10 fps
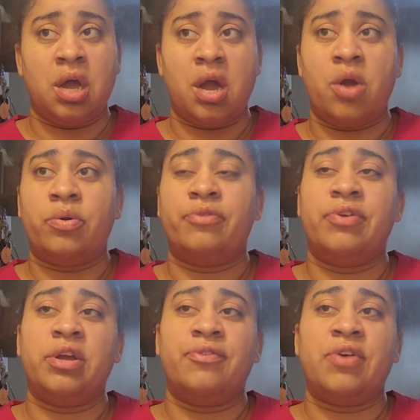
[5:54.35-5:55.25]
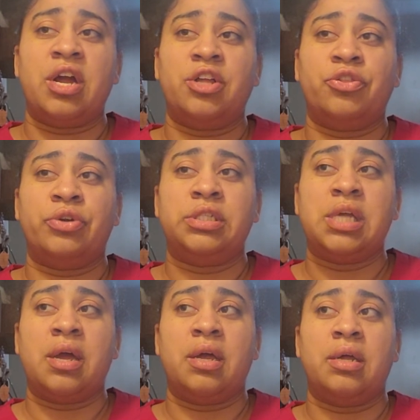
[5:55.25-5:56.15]
I already verified 3
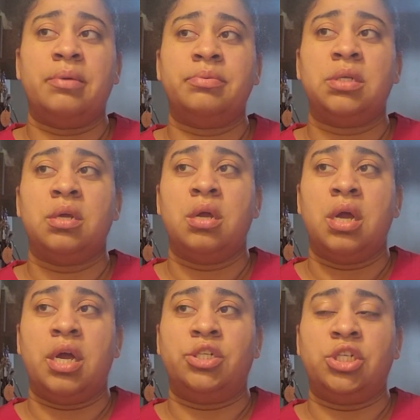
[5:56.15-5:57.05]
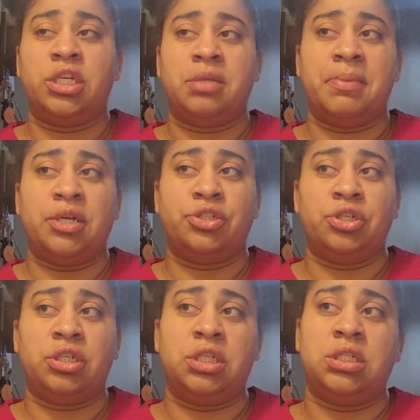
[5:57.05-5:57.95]
times. I checked to make sure
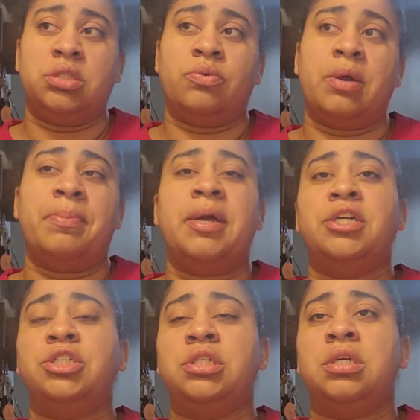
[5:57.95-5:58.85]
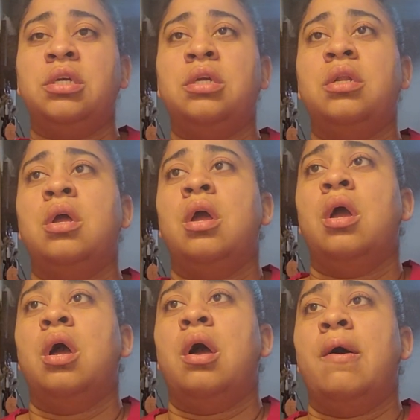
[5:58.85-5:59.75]
that it's the right patient,
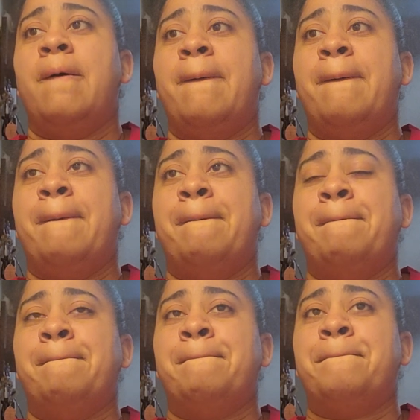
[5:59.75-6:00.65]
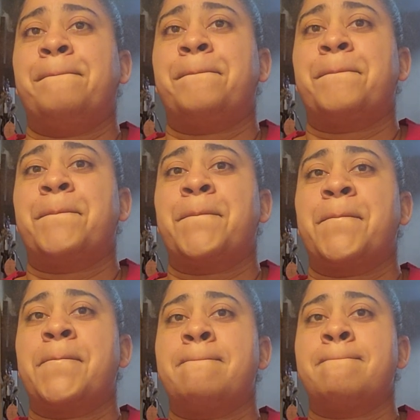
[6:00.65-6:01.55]
and
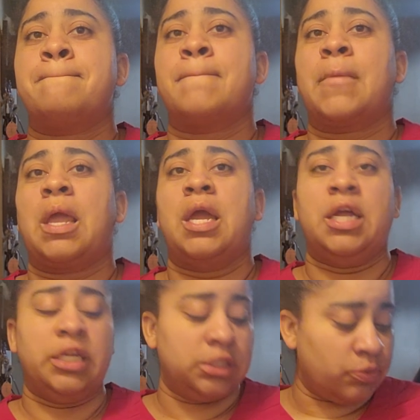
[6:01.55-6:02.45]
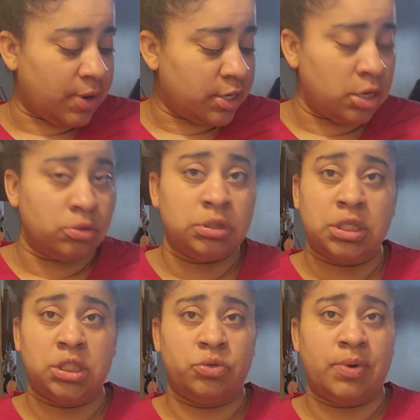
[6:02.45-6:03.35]
it's the right dose
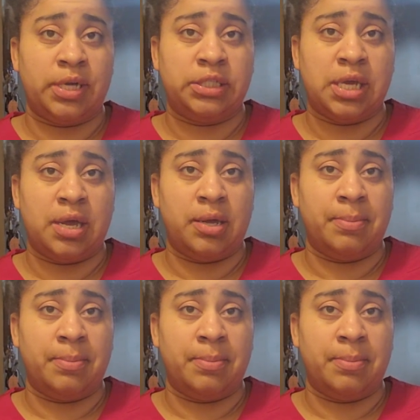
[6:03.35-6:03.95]
and it's the right time.